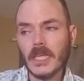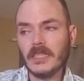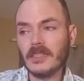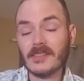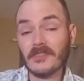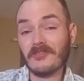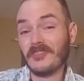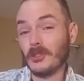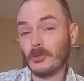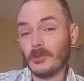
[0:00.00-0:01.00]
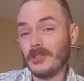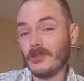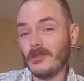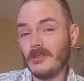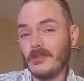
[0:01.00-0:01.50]
It doesn't feel
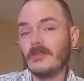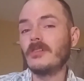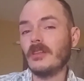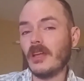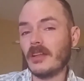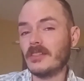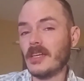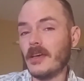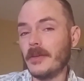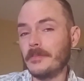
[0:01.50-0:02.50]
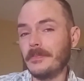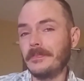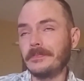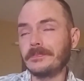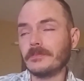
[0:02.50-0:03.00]
real a lot of time,
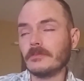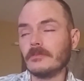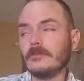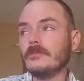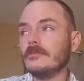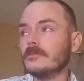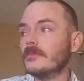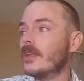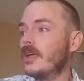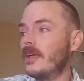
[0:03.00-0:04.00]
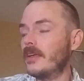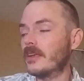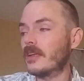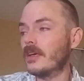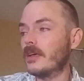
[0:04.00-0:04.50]
and